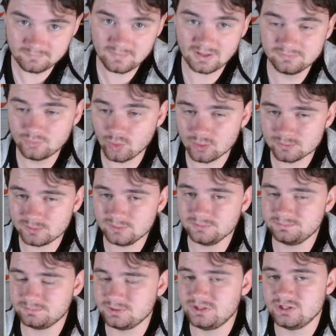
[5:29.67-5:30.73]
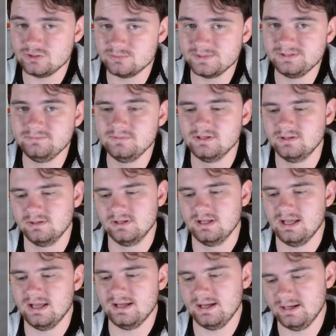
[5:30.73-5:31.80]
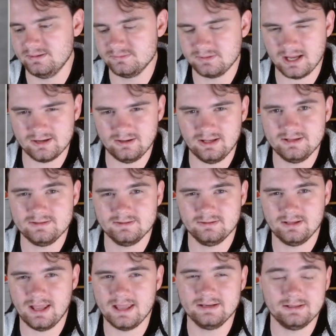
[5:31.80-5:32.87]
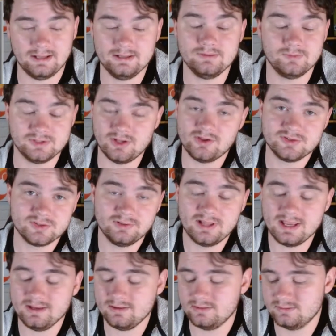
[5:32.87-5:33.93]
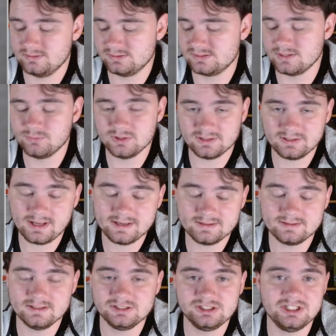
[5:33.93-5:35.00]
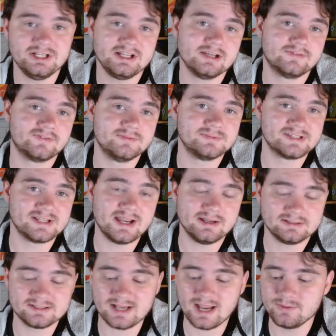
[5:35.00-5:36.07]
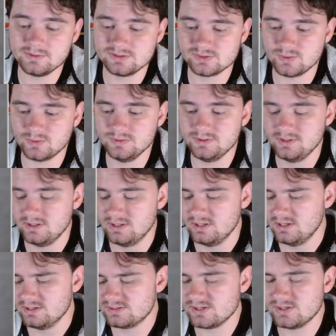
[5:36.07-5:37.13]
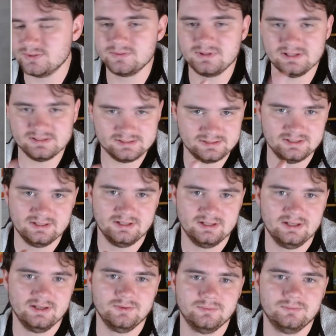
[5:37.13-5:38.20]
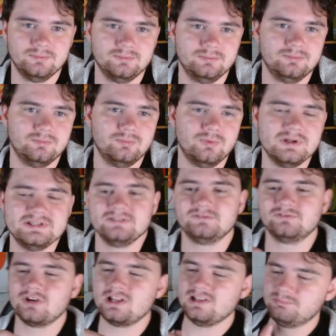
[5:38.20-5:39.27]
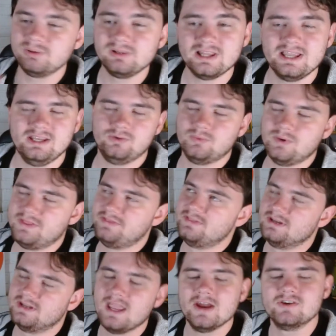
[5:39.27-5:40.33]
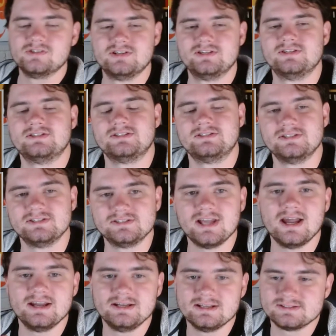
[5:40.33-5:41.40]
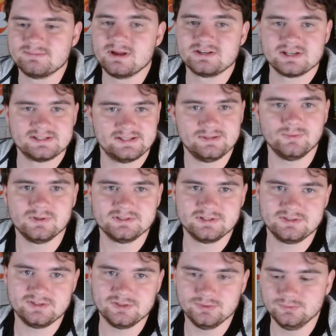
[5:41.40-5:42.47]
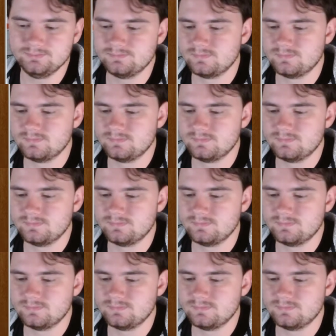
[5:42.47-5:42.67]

normal human, kind of like, and it was also like somewhat like the Sheikah from Skyward Sword. So this wasn't really playing with the character's design as much as he wanted to.